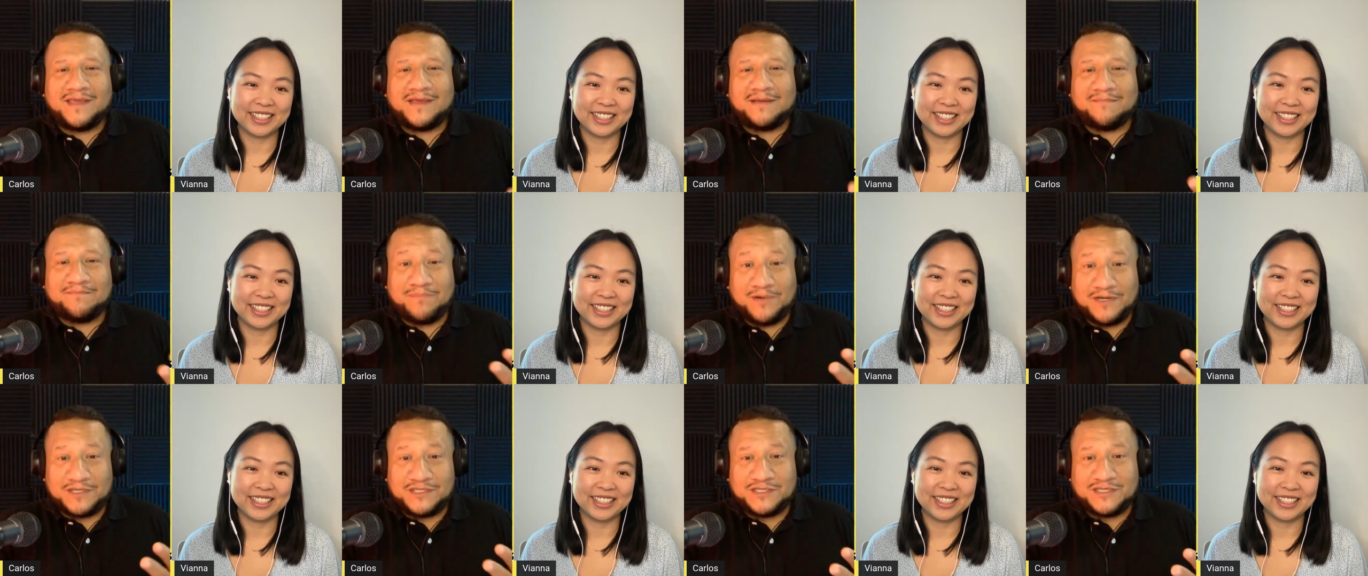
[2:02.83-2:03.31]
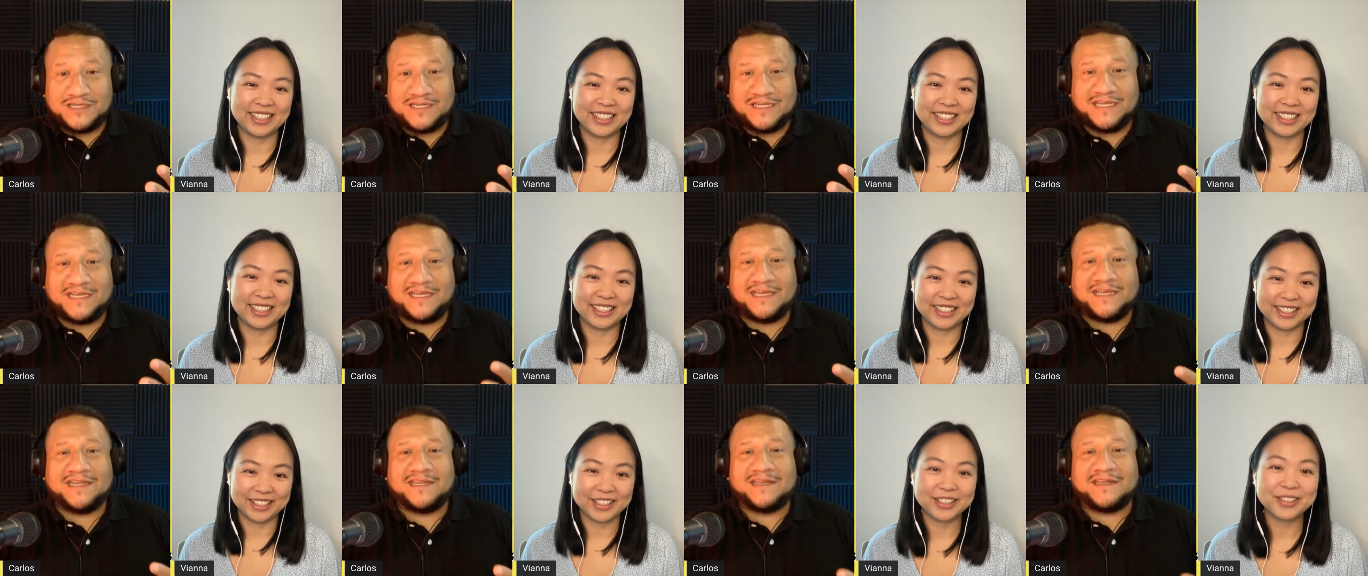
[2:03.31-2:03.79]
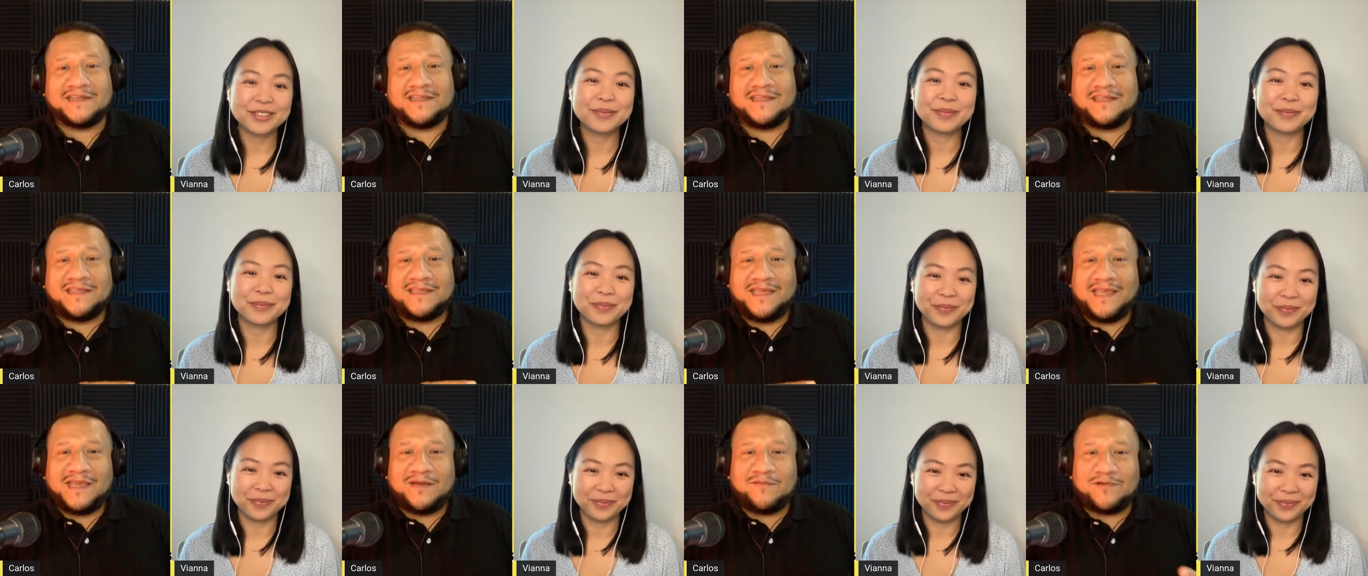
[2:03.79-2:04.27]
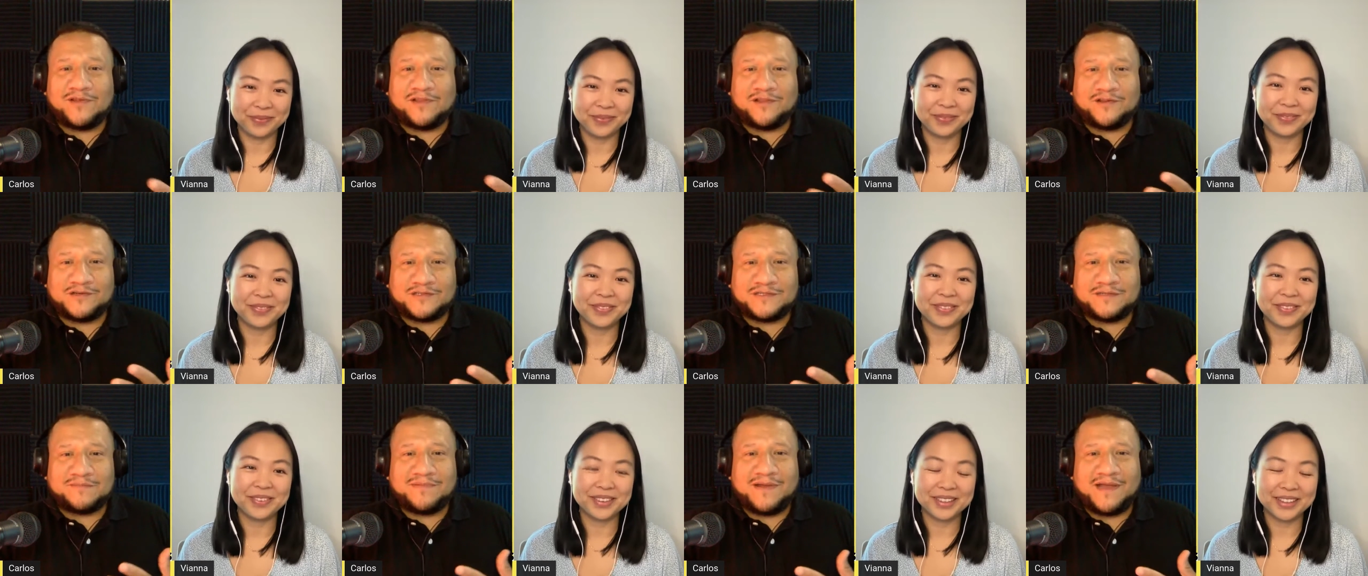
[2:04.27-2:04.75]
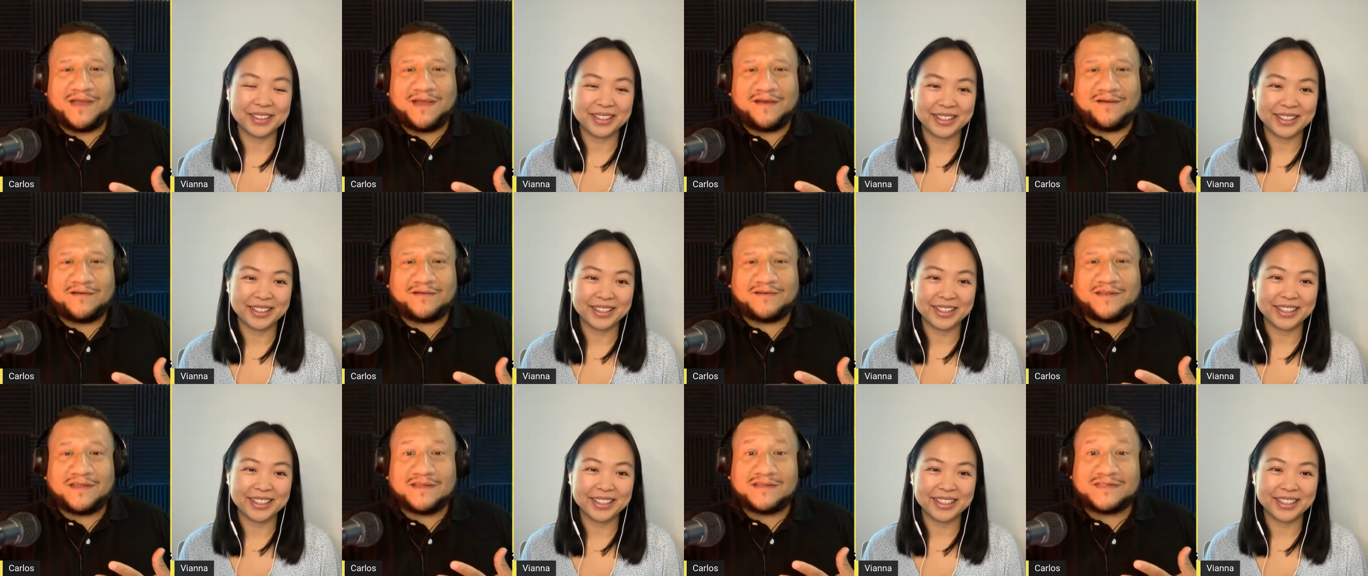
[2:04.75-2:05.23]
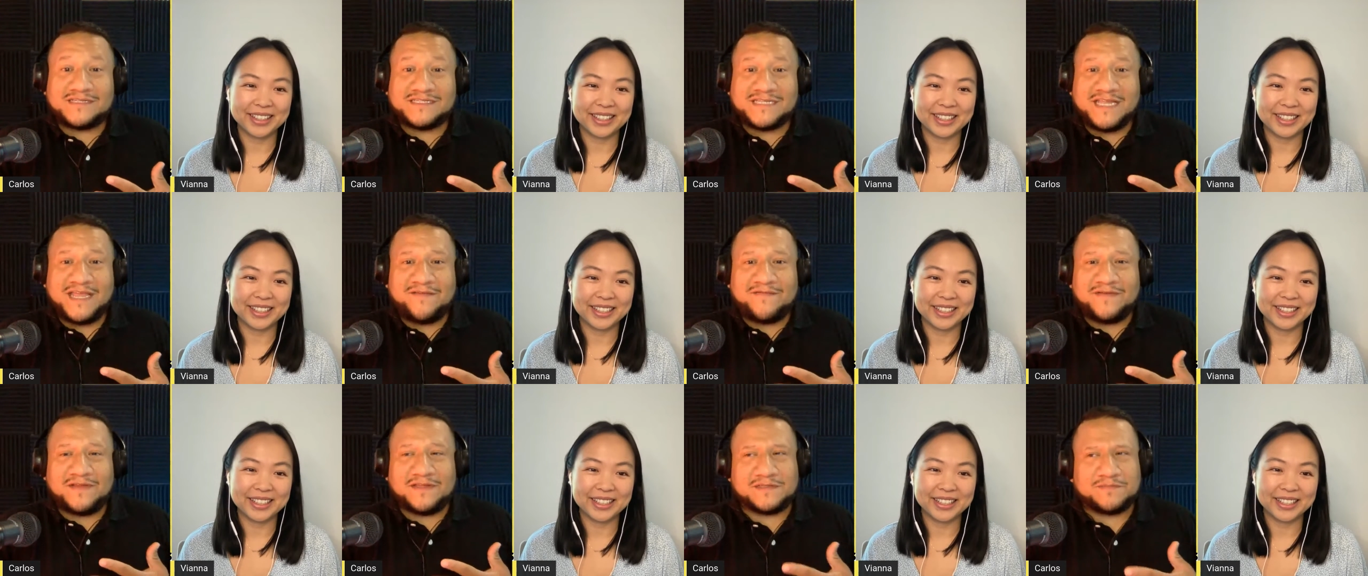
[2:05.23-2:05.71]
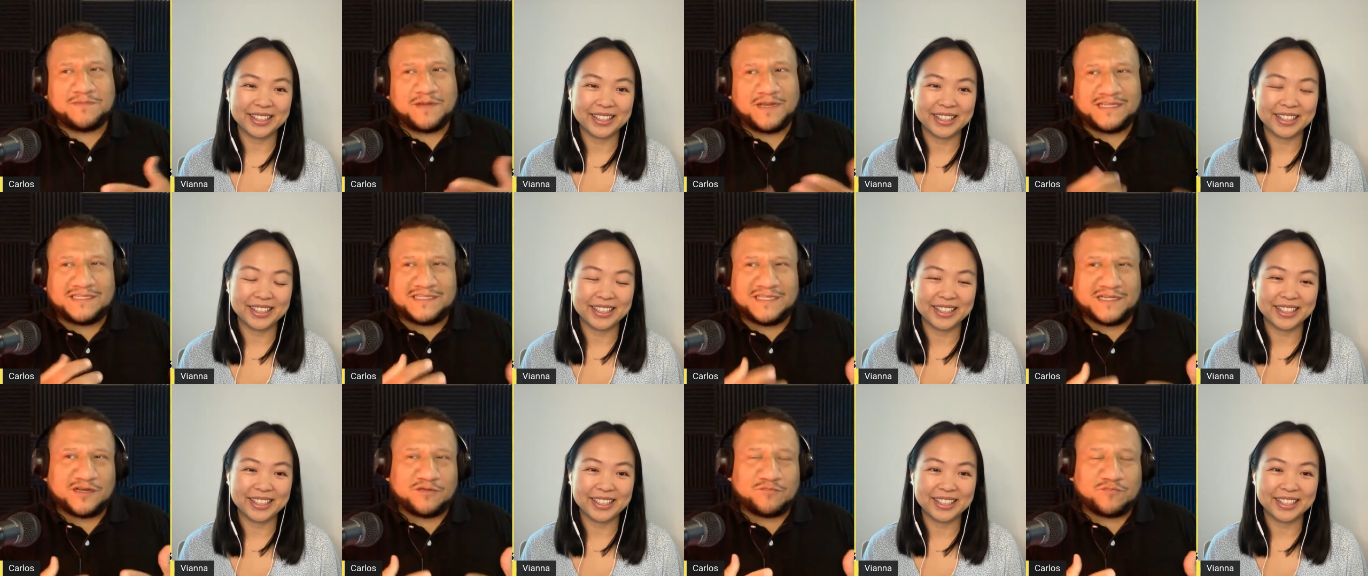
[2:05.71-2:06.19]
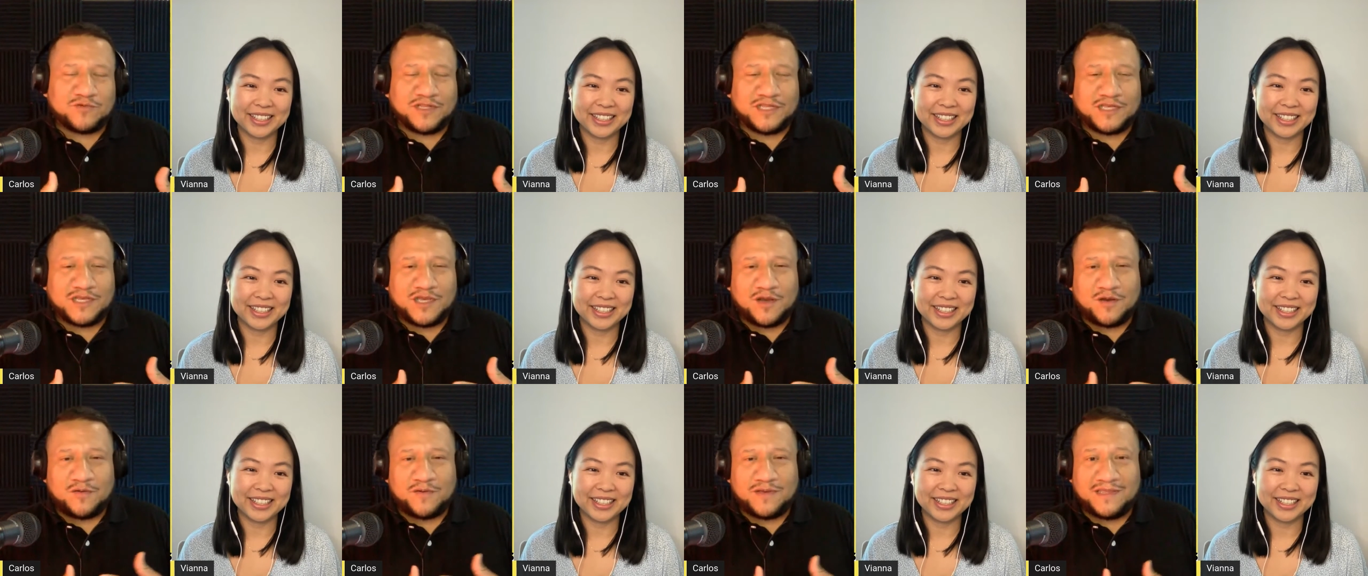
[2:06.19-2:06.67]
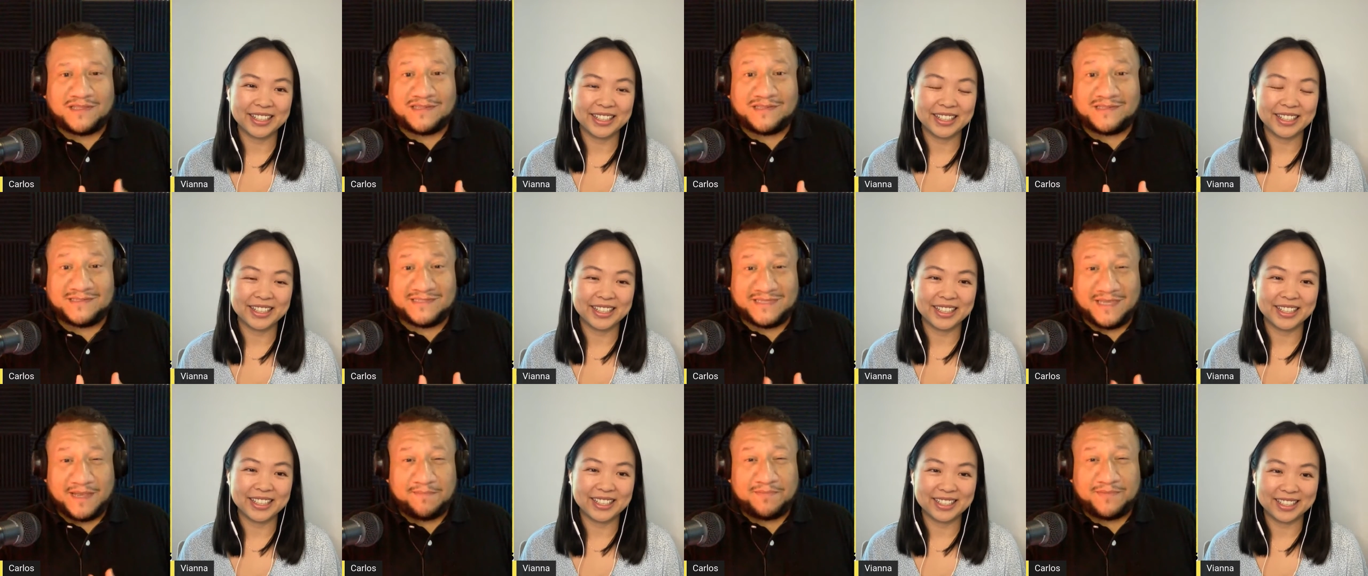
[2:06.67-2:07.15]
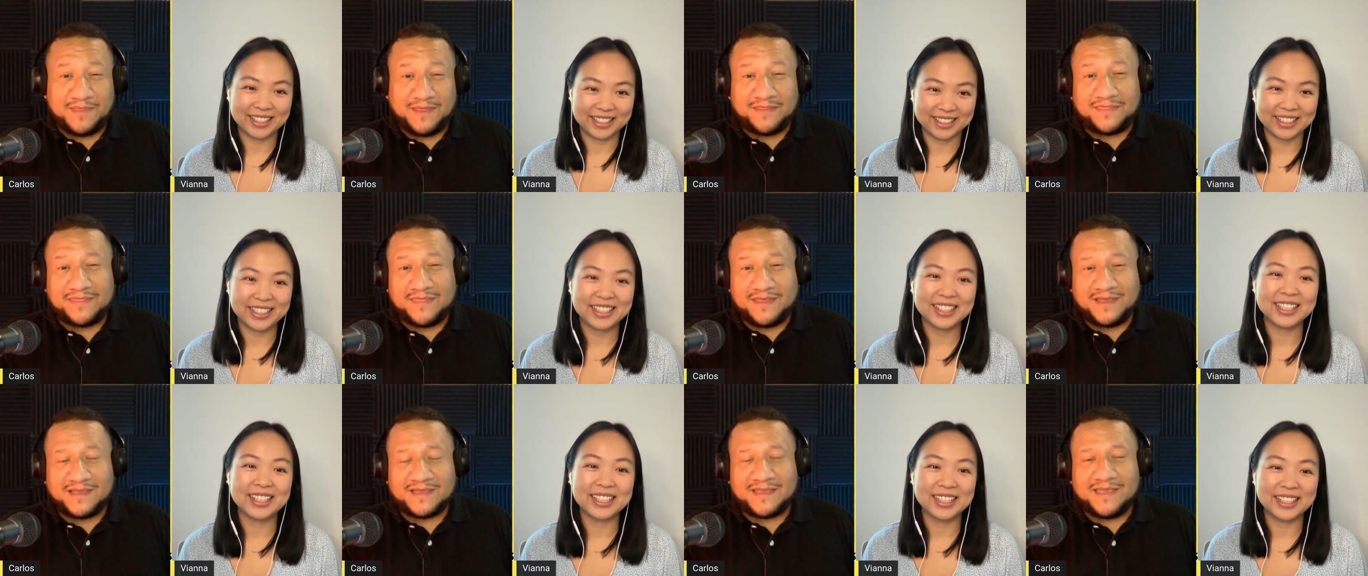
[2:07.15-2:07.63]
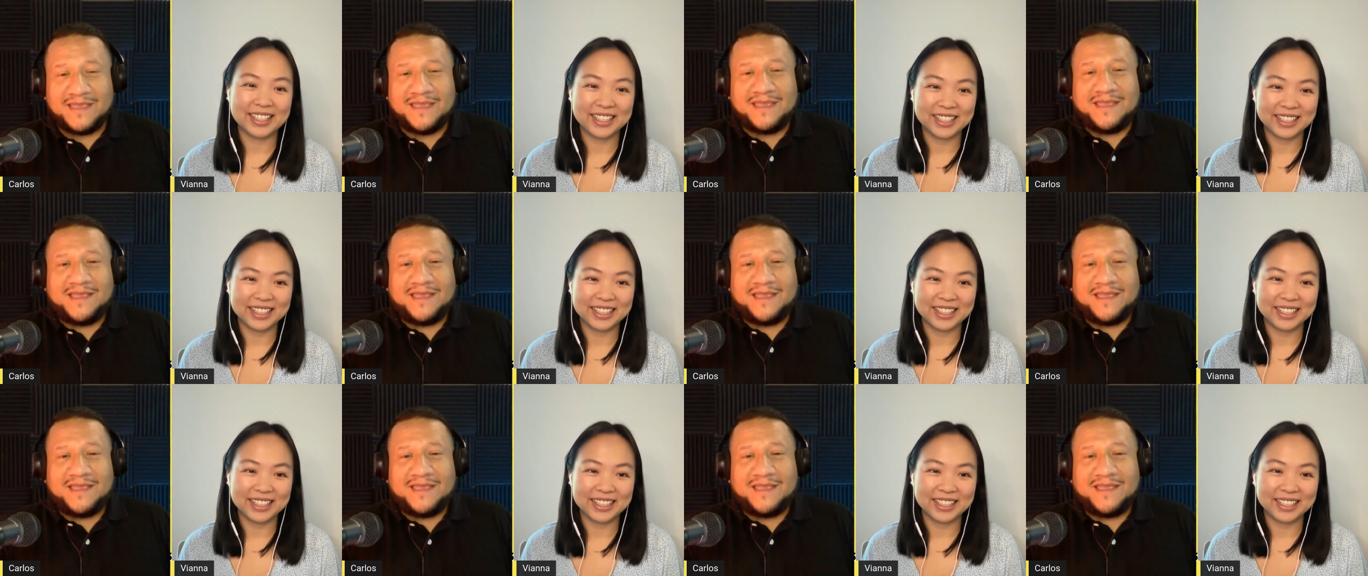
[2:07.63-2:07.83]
Speaker 1: budgeting and we learned about savings, but it didn't really go in depth, I think.